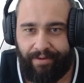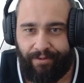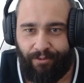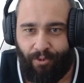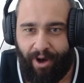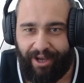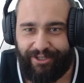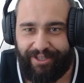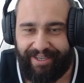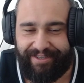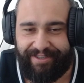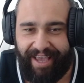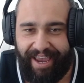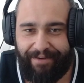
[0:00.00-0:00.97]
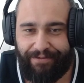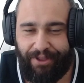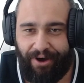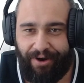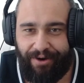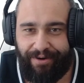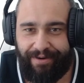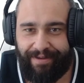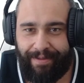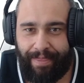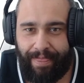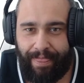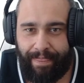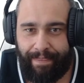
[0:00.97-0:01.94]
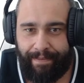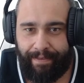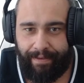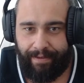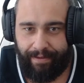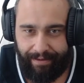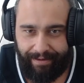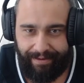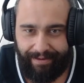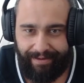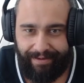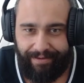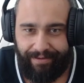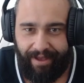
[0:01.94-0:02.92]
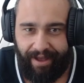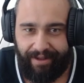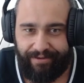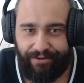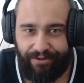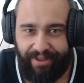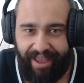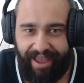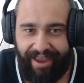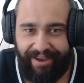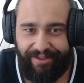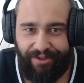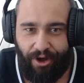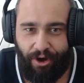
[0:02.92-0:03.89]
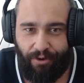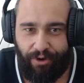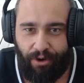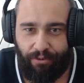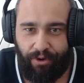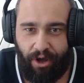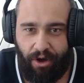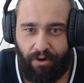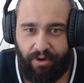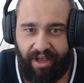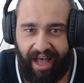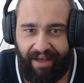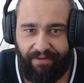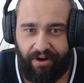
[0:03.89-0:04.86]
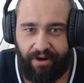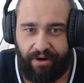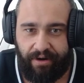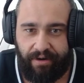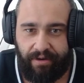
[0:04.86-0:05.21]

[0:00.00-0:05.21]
Watch that safe, though. Not today. No, no, no. Cover.